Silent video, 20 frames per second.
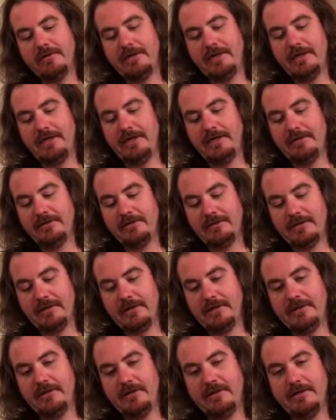And
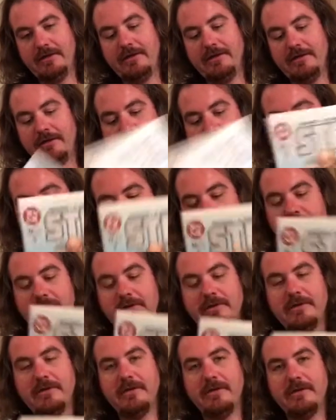here you go
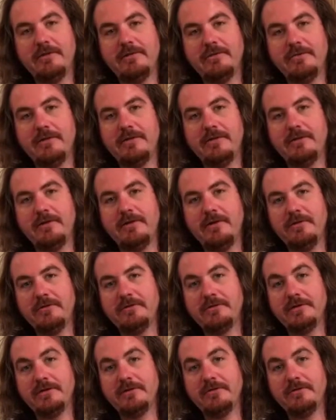with another one of
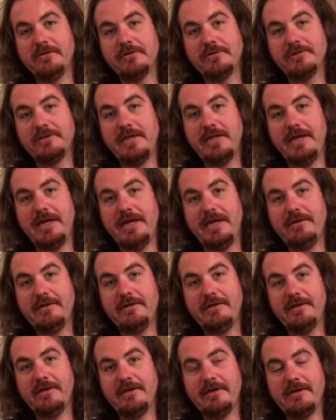those. And of course they had
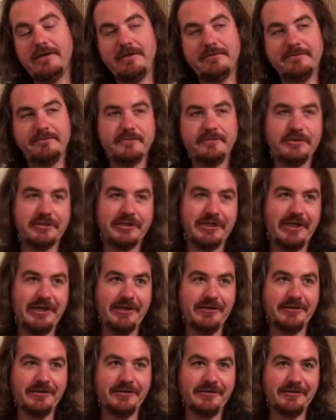the
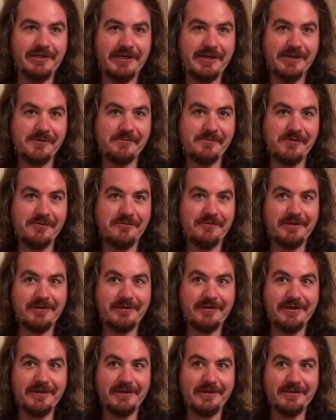Shaquille O'Neal
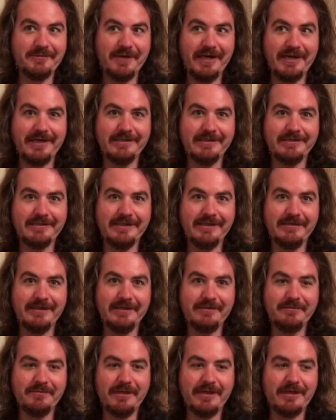movie, The Man of Steel.
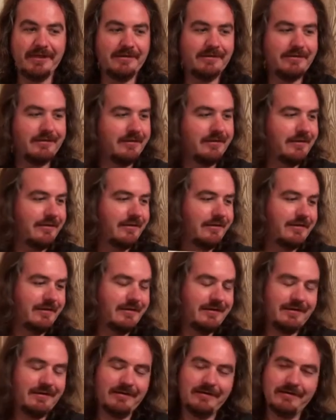He played,
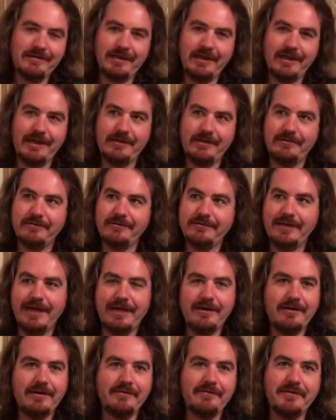I don't
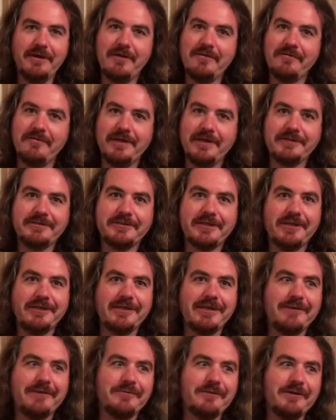even know if I
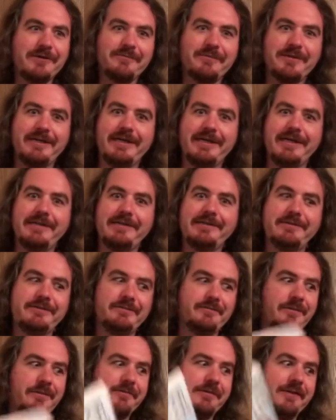saw that one, but I just
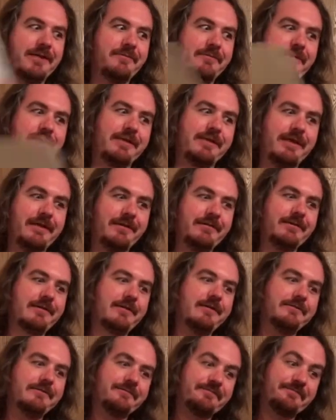remember that being out
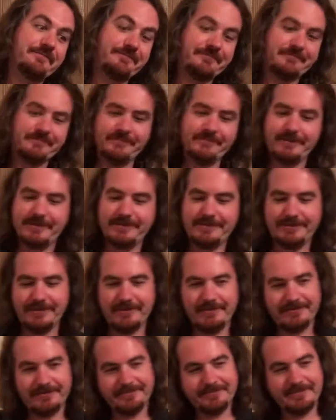there.
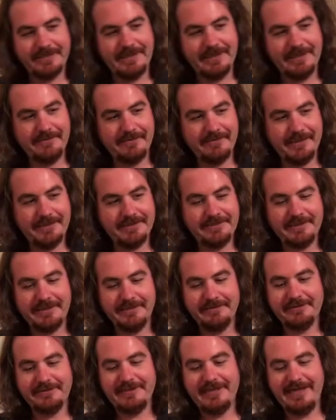So anyways,
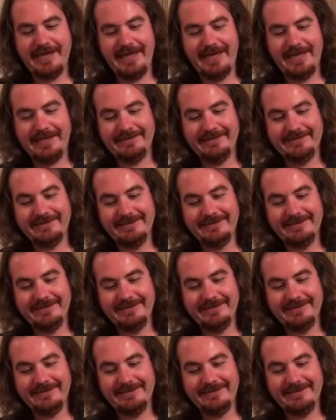there's that.